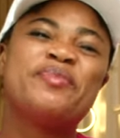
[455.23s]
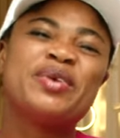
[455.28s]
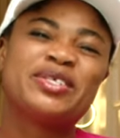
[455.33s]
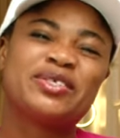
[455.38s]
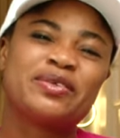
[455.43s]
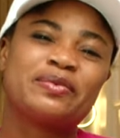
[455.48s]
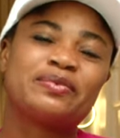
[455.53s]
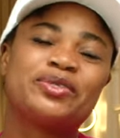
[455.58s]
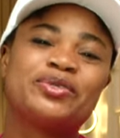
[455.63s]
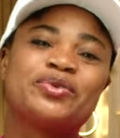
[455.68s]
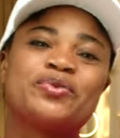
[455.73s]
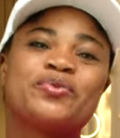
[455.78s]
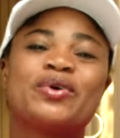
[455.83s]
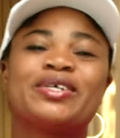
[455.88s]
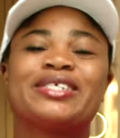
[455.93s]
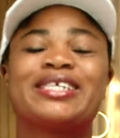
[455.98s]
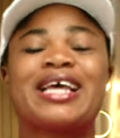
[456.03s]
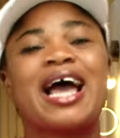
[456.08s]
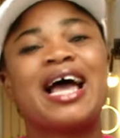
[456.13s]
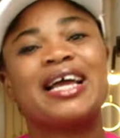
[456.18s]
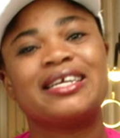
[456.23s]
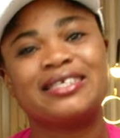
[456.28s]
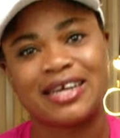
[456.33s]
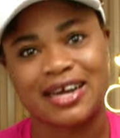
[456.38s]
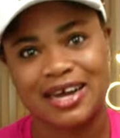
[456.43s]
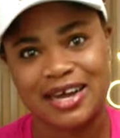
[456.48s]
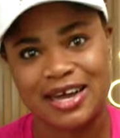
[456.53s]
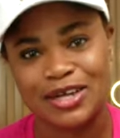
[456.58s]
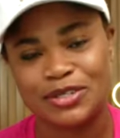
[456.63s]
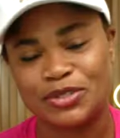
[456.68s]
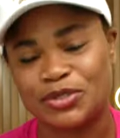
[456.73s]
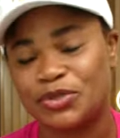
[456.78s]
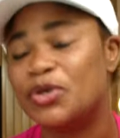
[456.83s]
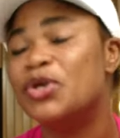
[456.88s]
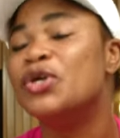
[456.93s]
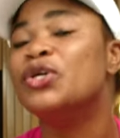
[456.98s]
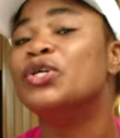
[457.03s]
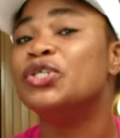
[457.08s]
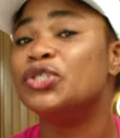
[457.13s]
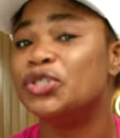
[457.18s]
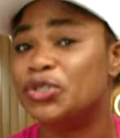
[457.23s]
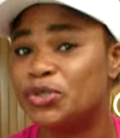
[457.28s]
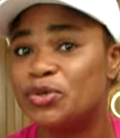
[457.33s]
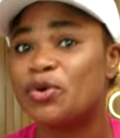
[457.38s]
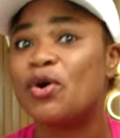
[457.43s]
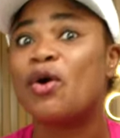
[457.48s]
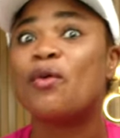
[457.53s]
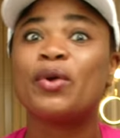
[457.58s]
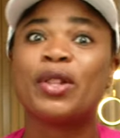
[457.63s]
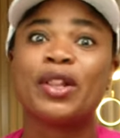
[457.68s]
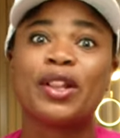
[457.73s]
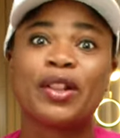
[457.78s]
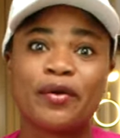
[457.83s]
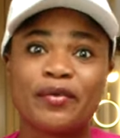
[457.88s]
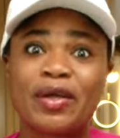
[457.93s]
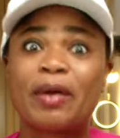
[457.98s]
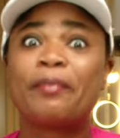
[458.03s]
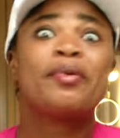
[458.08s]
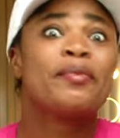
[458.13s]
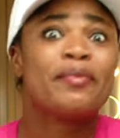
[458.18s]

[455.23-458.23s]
Beast of Two Worlds Ajakaju you all will love that.